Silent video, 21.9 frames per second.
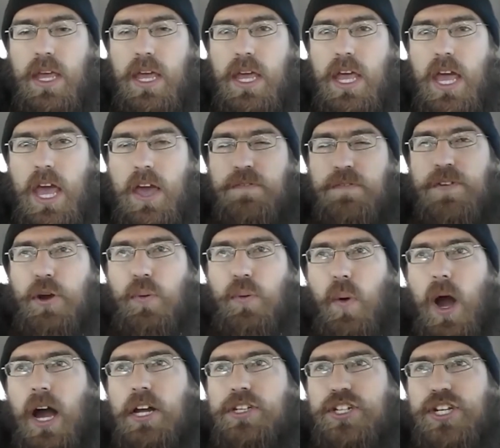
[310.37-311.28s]
if you're
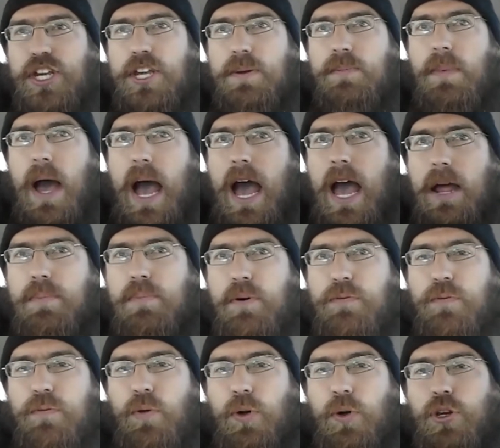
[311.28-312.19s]
watching mine
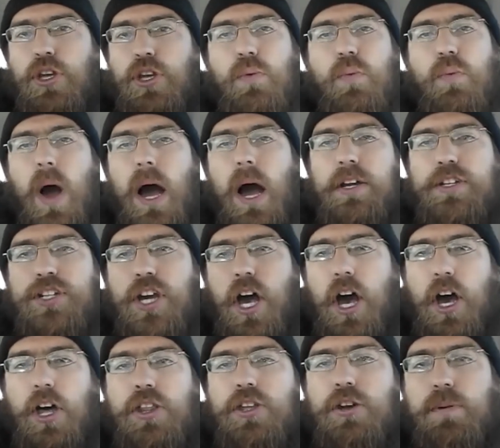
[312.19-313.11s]
before you watch
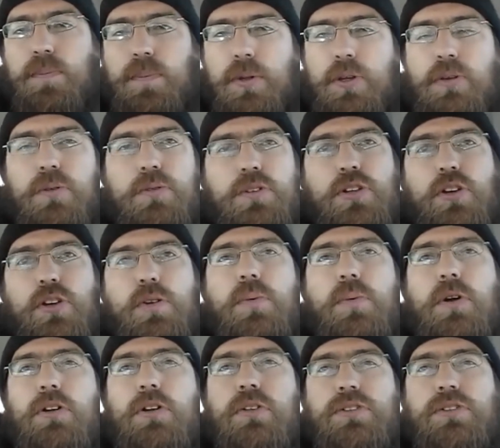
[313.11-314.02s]
other
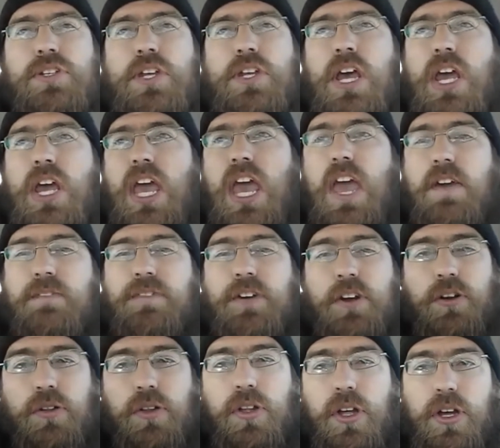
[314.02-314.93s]
BlueTubers, if
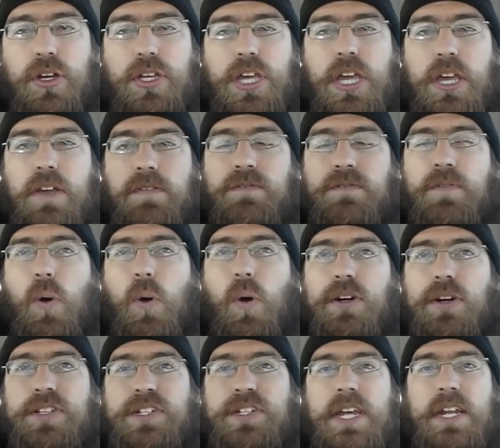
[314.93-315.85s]
you're looking
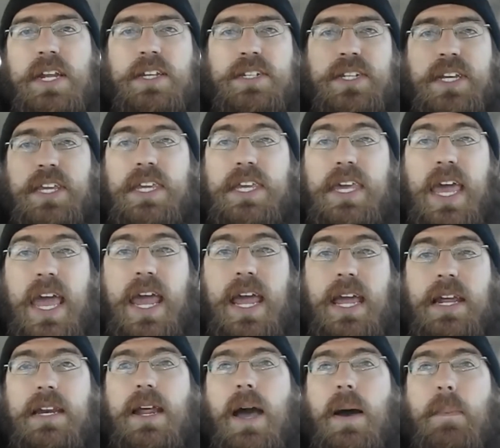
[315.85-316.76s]
for Citizen
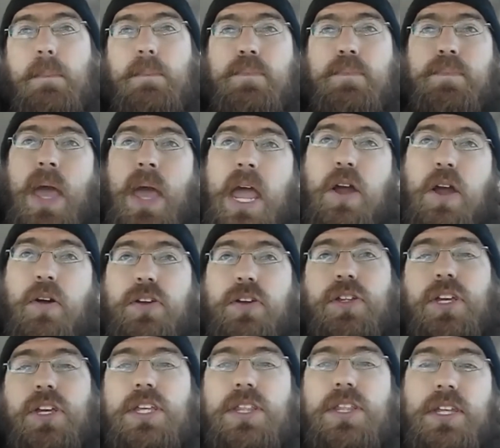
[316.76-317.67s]
Kane,
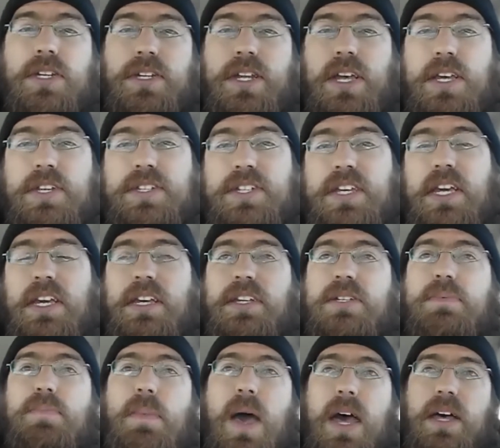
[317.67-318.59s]
apparently the disc
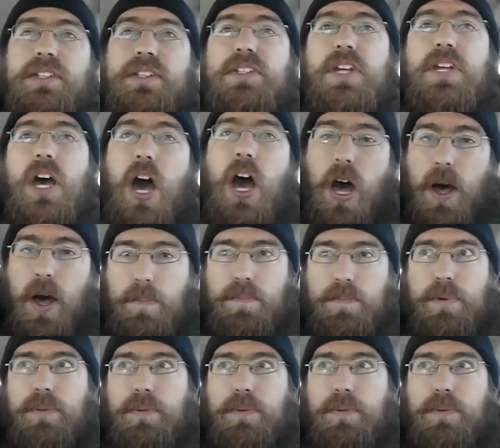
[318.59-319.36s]
is messed up.